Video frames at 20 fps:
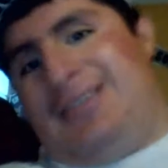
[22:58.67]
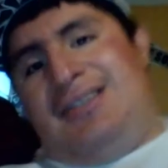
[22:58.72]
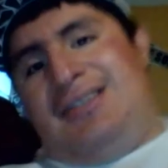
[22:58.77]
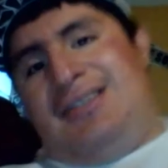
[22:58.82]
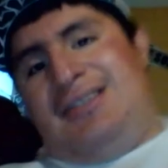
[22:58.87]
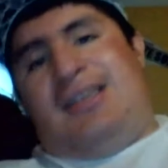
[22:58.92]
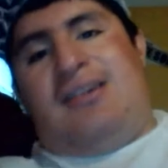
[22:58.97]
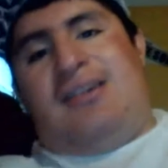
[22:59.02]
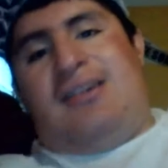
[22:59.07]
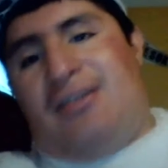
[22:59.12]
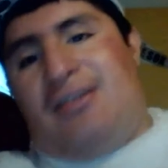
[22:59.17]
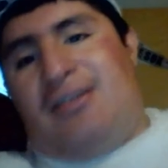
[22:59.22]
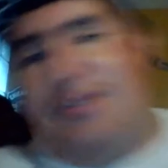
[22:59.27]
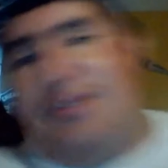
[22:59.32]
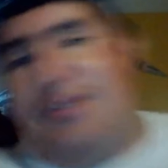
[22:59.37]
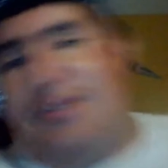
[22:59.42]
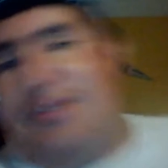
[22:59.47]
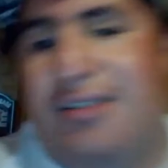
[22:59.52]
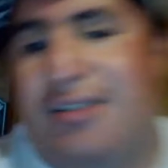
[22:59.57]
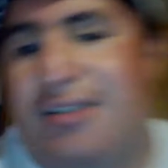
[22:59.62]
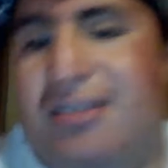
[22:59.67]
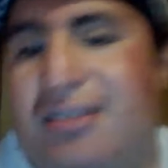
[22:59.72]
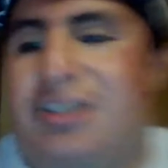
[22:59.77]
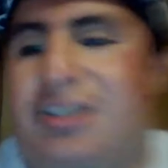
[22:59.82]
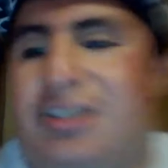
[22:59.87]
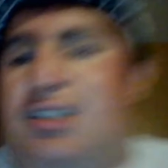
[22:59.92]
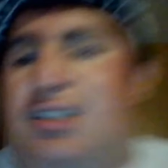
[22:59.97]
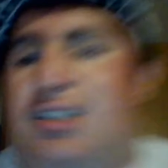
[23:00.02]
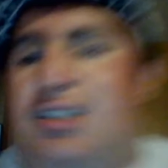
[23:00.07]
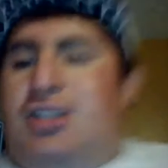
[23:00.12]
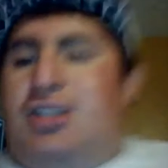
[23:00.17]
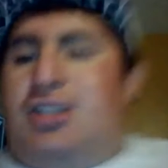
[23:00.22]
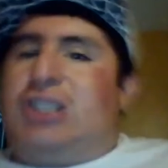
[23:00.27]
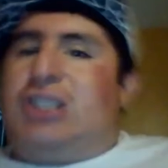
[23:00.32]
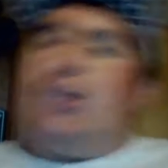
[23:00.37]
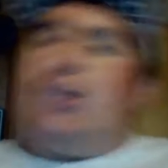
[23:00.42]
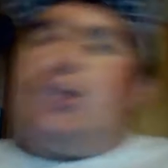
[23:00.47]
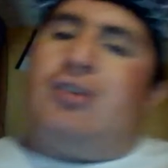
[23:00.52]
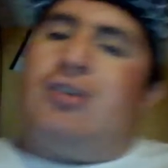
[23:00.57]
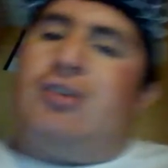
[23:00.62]
There you go. So
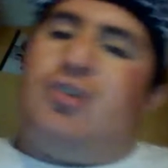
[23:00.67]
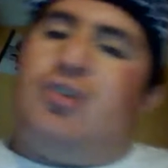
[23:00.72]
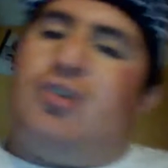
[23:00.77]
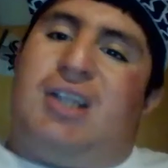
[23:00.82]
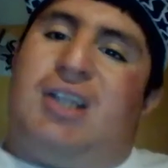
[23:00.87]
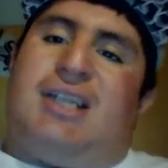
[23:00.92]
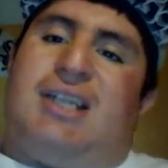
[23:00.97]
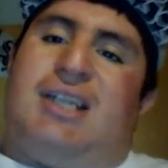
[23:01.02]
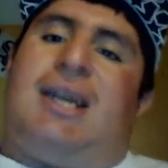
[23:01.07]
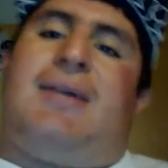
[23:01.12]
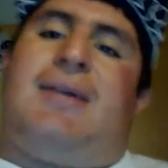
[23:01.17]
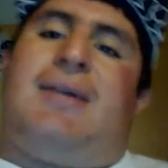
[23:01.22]
Chicago Jordans became an